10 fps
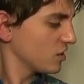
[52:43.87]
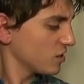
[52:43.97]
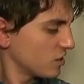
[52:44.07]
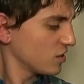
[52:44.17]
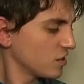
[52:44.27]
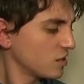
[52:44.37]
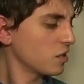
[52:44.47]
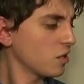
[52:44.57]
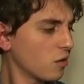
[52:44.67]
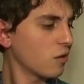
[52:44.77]
Three fluid
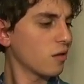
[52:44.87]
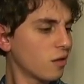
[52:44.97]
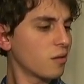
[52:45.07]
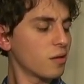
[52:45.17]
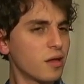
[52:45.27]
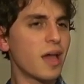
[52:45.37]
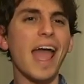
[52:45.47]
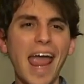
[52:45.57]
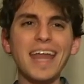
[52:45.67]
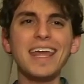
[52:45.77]
ounces is equal to
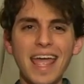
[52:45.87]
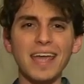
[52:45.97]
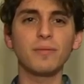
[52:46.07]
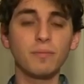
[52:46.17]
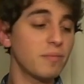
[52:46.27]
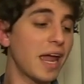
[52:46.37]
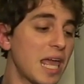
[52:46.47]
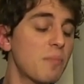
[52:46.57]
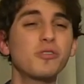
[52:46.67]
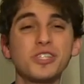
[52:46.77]
88.
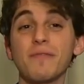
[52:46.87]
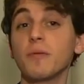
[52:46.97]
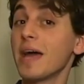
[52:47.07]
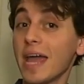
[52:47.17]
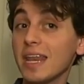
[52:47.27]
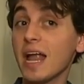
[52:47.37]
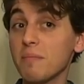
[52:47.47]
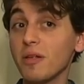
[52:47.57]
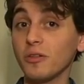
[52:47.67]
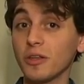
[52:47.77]
88.7, about
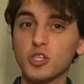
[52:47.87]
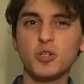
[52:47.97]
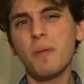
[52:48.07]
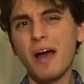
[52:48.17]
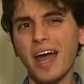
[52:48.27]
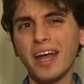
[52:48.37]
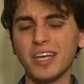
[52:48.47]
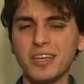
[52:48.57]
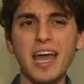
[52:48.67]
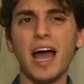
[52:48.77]
89 milliliters. So about
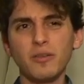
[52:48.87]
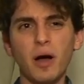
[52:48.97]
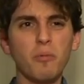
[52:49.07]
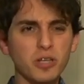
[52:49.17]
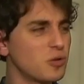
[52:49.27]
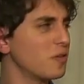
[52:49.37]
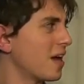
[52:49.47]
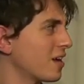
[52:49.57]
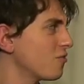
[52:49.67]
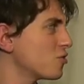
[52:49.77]
90. Yeah, I, I was doing
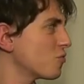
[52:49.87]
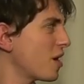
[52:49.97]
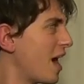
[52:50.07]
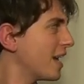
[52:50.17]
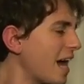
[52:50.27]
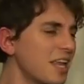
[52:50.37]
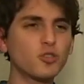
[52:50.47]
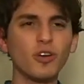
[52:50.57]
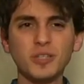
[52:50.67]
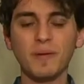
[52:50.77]
that conversion right. I gotta
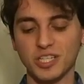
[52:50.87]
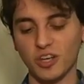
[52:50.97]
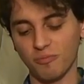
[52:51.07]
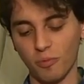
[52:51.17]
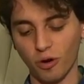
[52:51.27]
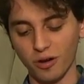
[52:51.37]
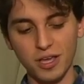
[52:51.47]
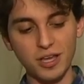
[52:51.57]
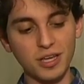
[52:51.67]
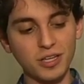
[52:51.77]
trust myself more.
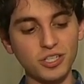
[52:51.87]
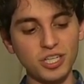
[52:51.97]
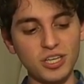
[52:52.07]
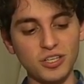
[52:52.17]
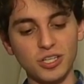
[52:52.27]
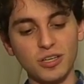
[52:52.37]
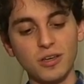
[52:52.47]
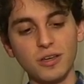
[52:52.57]
Jeez.